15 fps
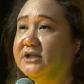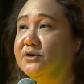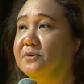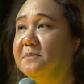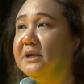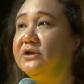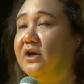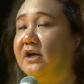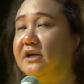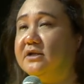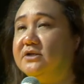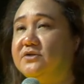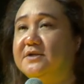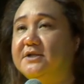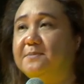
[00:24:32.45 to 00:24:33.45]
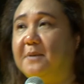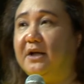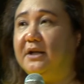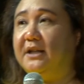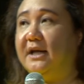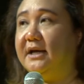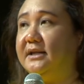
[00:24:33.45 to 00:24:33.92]
And so McDonald's
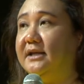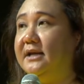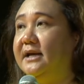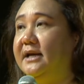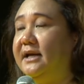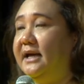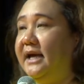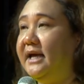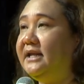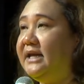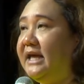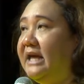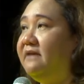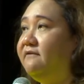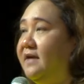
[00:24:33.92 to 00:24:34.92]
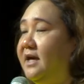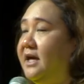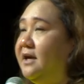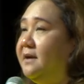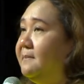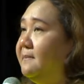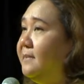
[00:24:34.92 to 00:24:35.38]
responded and gave
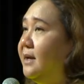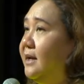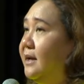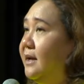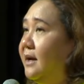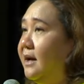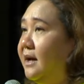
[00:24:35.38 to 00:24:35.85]
him